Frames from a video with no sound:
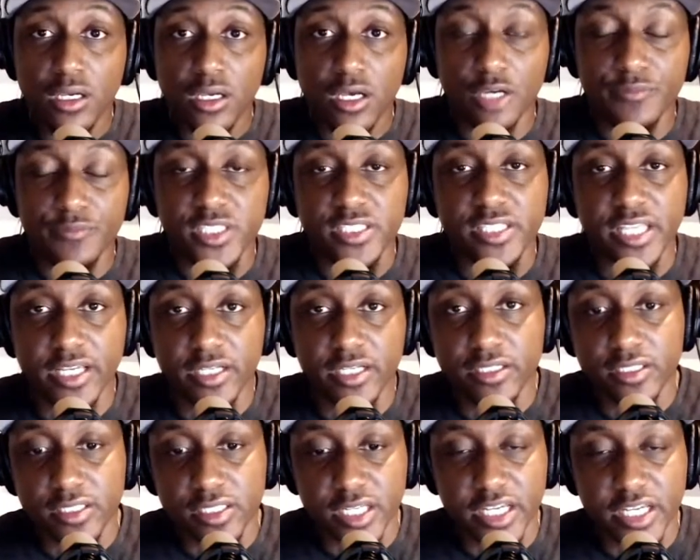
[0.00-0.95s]
of the State
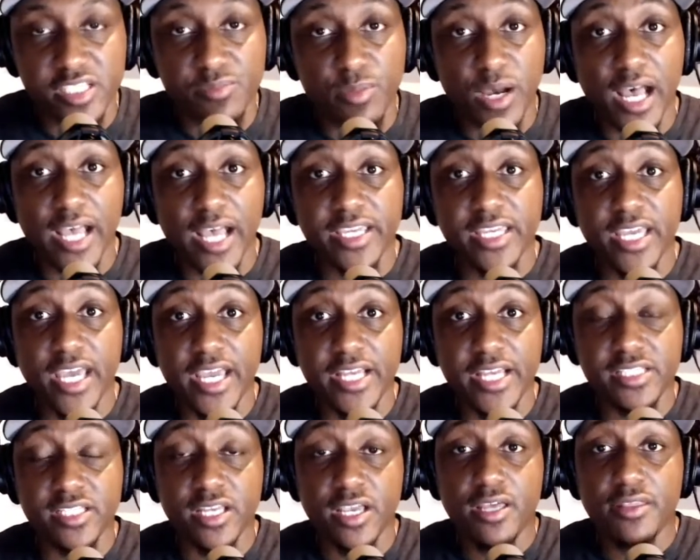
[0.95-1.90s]
of the Saints
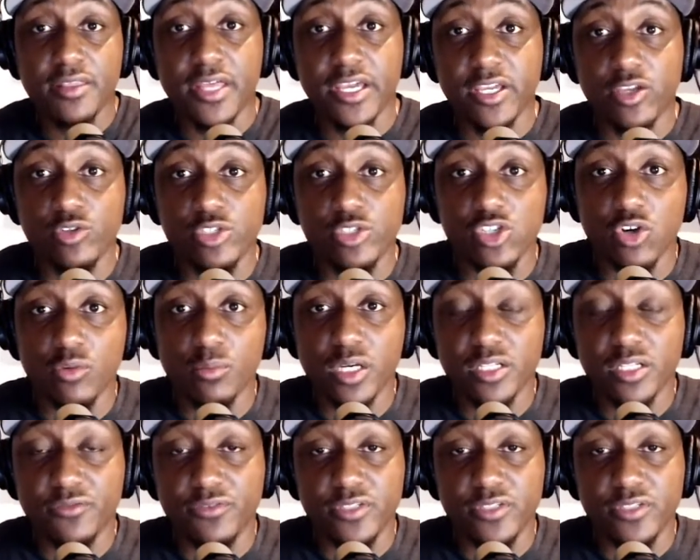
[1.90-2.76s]
podcast. Thank you so much